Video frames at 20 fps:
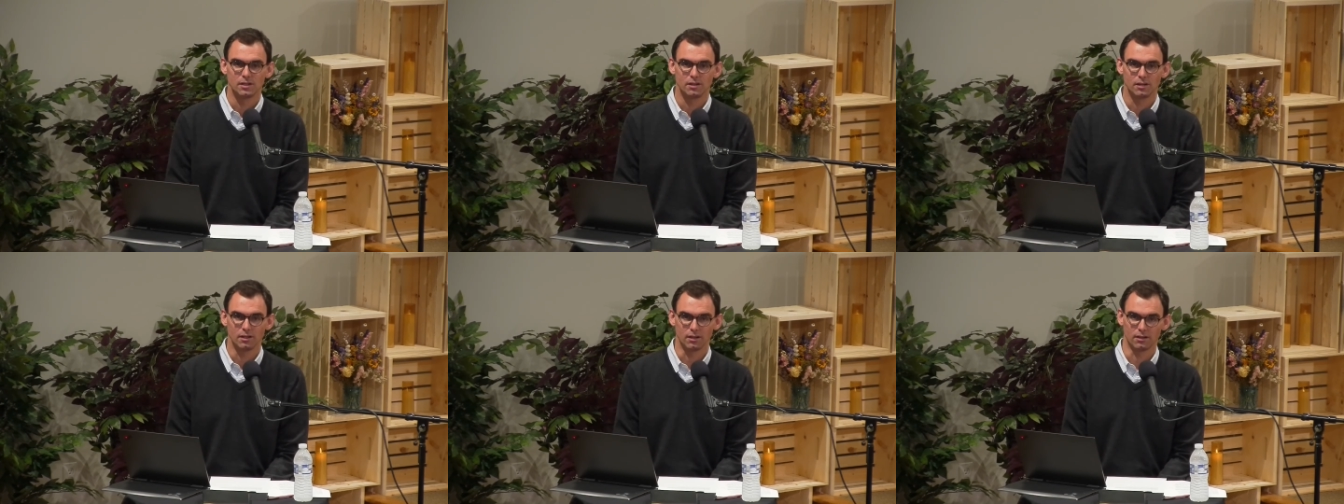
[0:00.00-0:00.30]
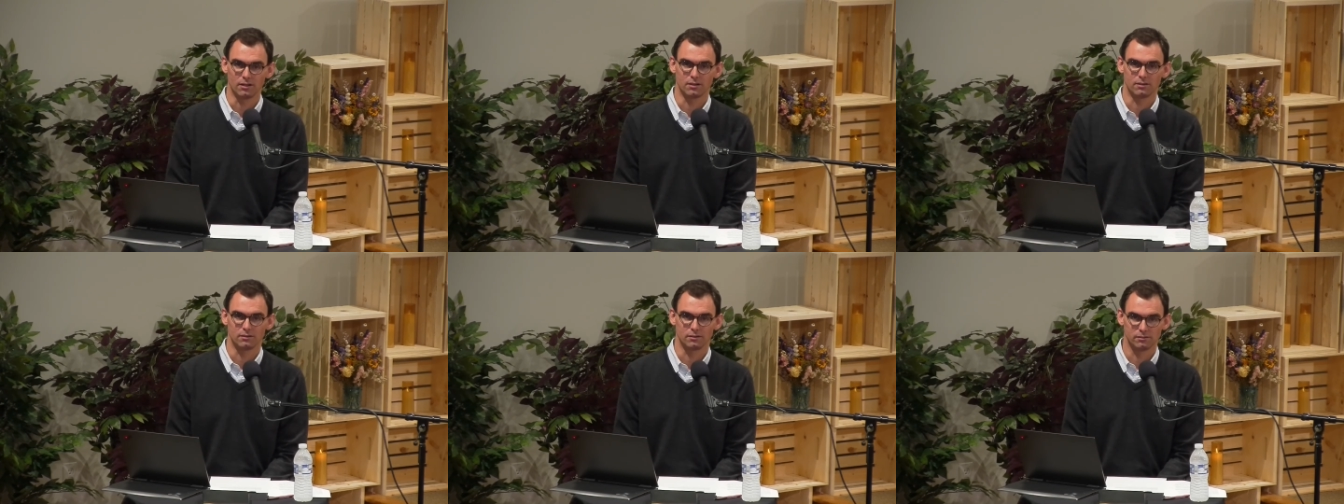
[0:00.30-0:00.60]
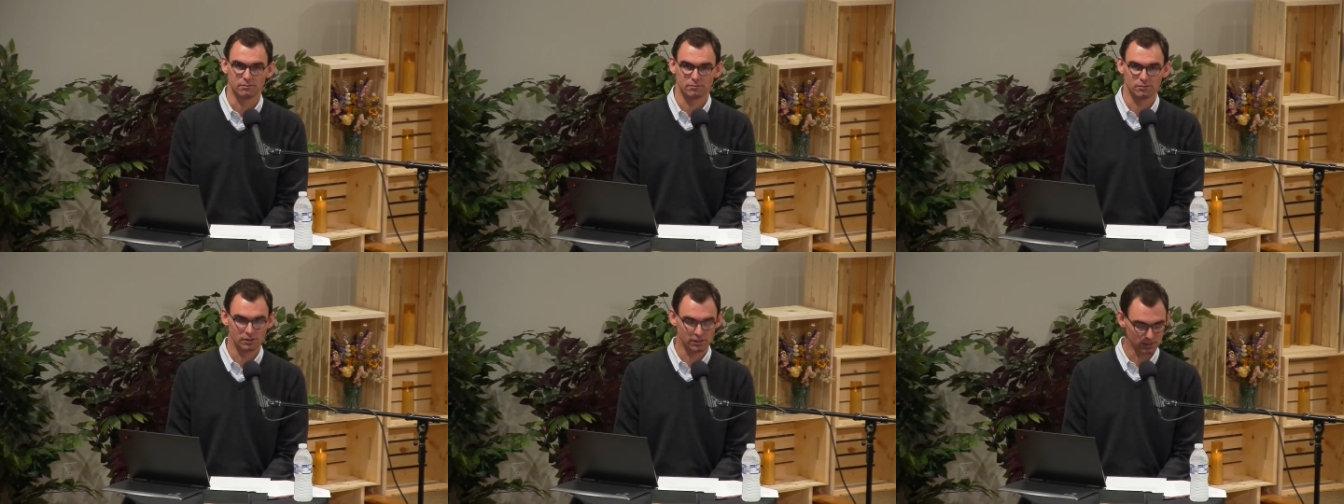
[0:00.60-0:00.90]
uh,
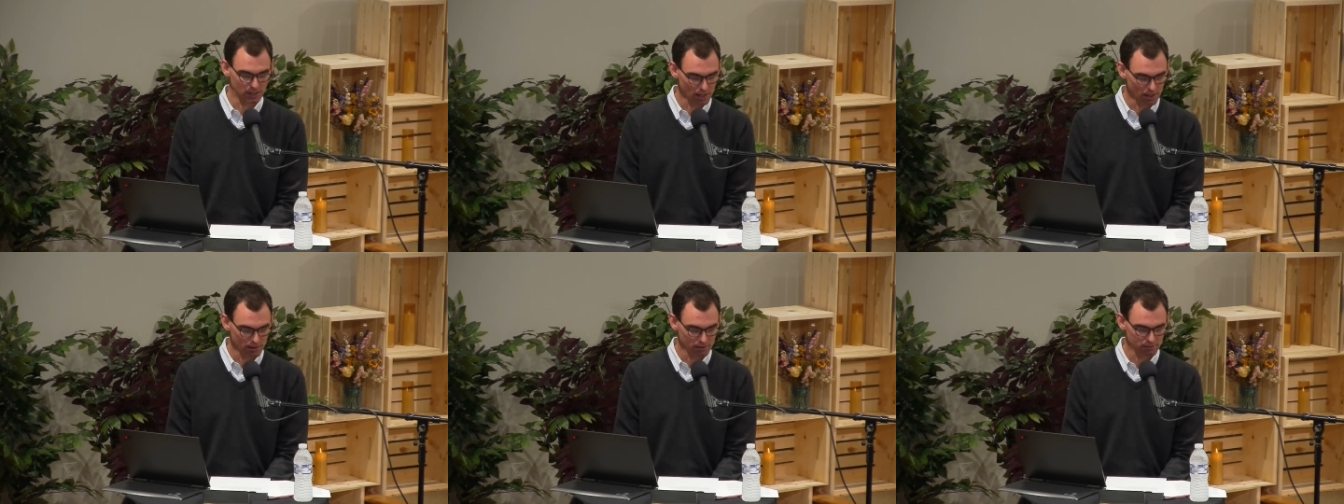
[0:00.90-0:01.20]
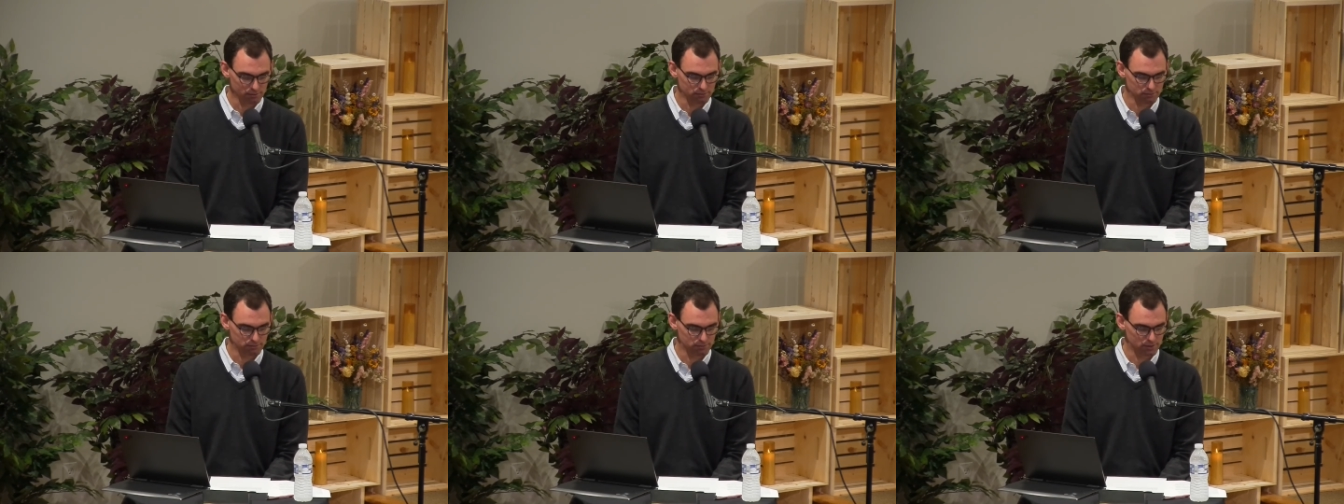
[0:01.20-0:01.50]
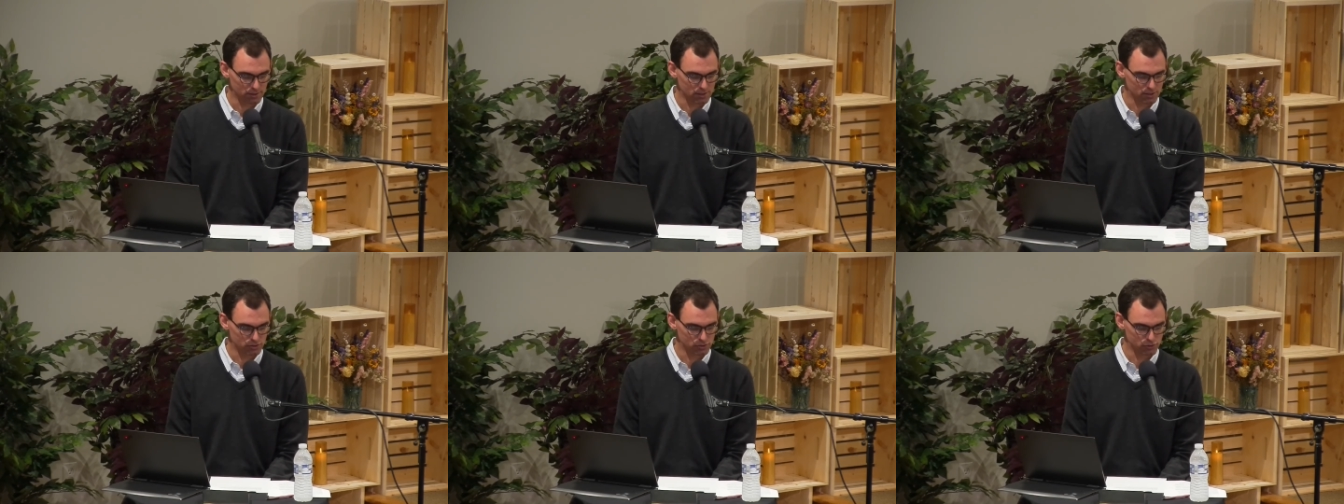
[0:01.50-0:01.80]
love,
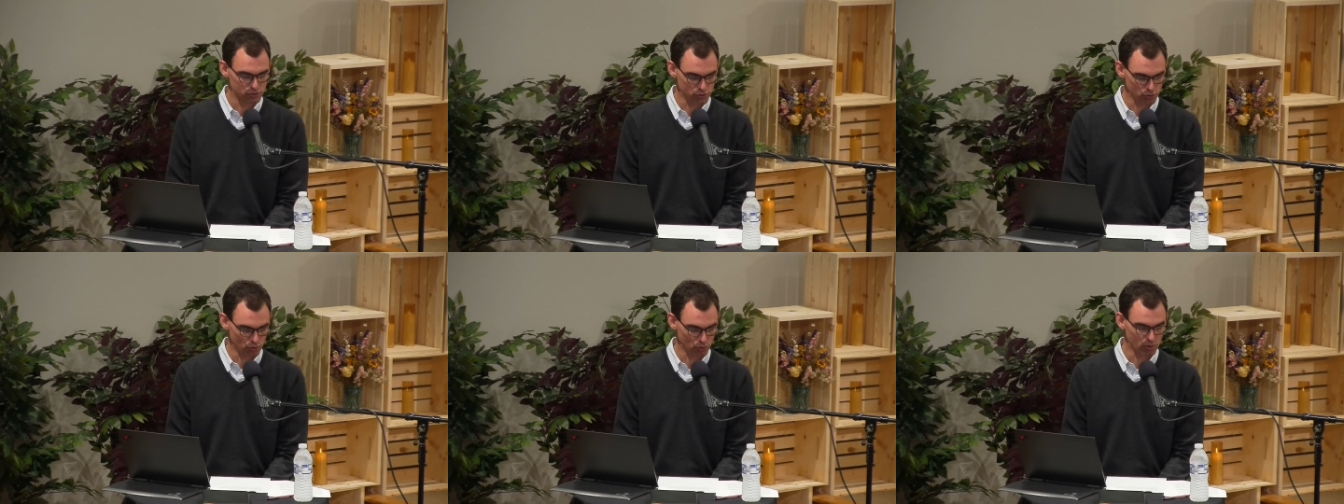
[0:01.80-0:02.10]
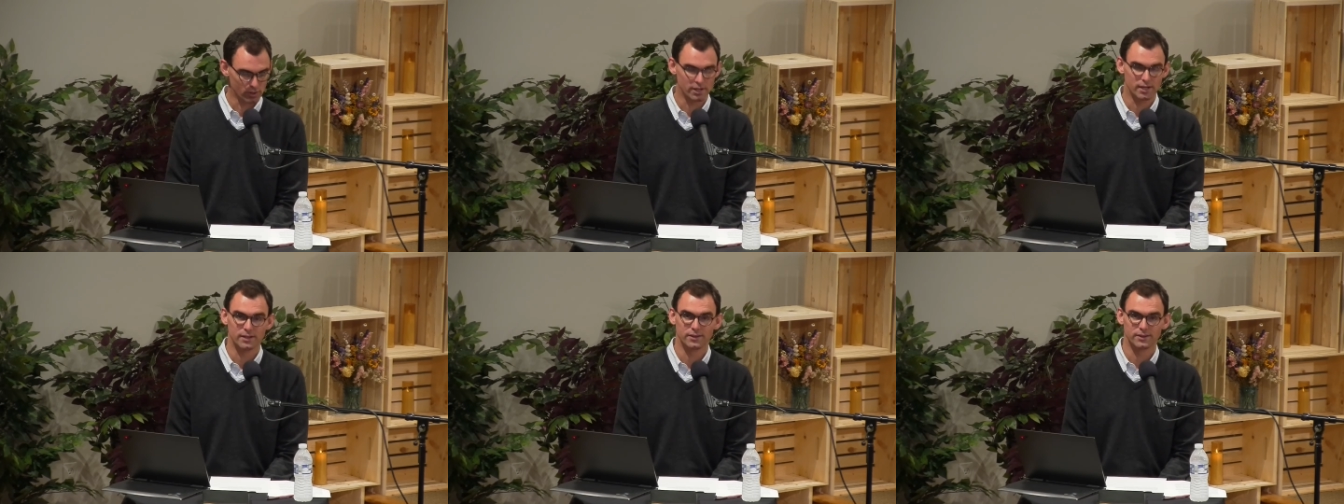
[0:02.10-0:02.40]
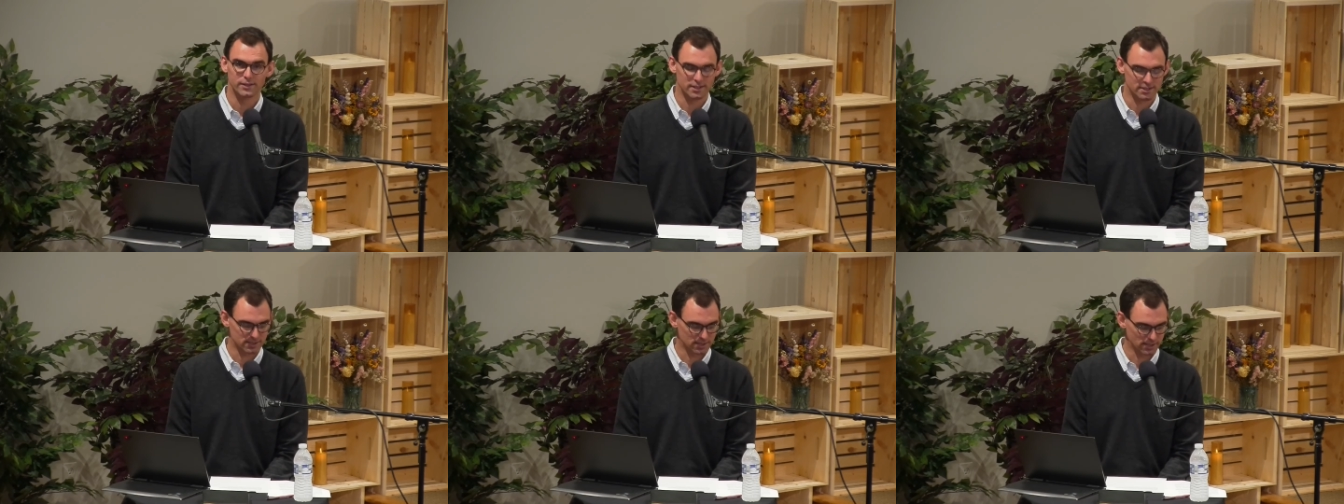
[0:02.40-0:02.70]
joy,
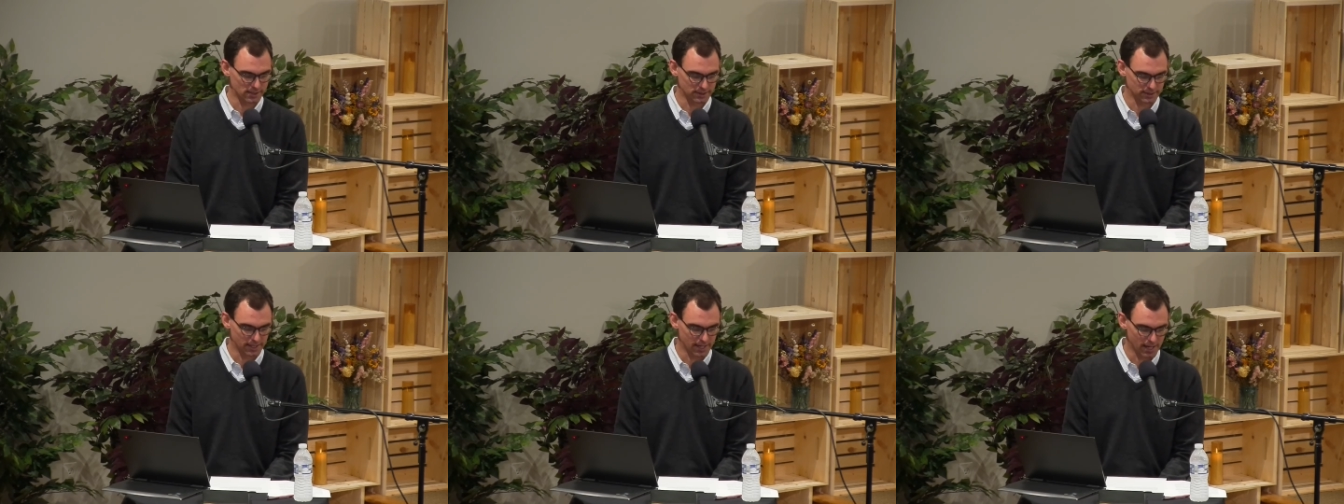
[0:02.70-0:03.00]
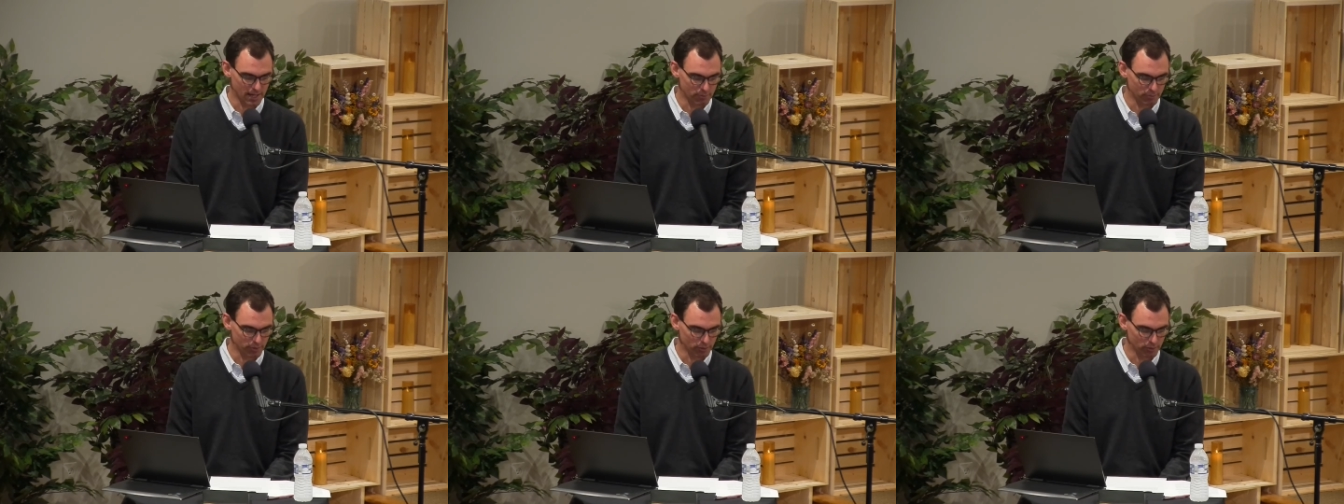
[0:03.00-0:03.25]
things like that.